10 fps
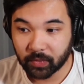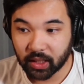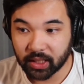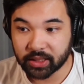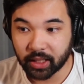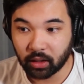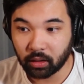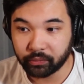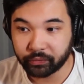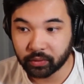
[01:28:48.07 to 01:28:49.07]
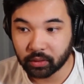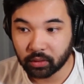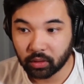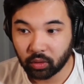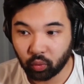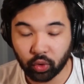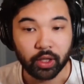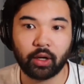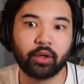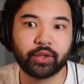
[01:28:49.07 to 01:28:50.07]
Instead of, wouldn't
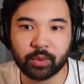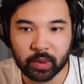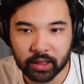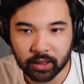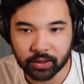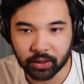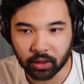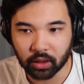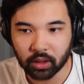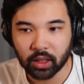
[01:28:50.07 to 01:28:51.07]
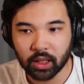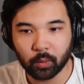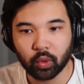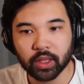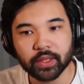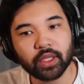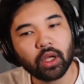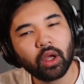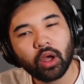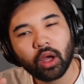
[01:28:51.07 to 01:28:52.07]
it all just be easier? It was,
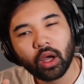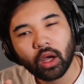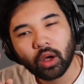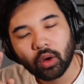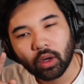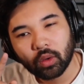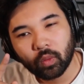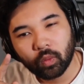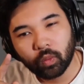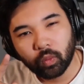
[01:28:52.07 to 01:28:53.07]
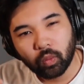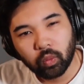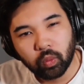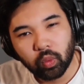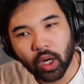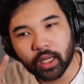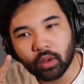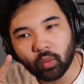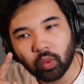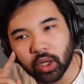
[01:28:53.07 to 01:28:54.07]
what
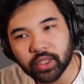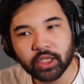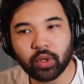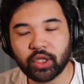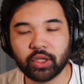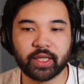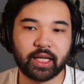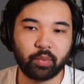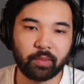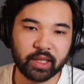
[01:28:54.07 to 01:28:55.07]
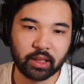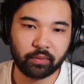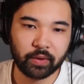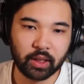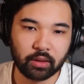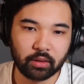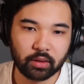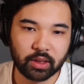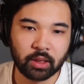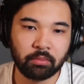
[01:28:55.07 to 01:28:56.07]
are situations I can put myself in
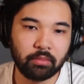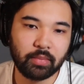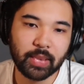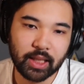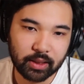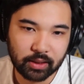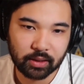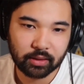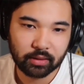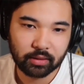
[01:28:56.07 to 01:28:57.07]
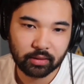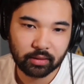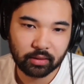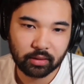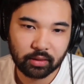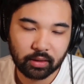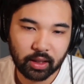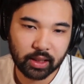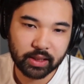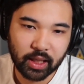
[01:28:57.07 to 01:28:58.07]
to meet
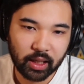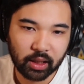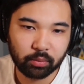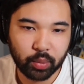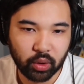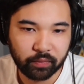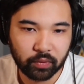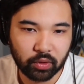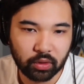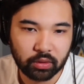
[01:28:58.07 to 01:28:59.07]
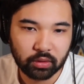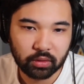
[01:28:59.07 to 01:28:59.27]
exciting, beautiful,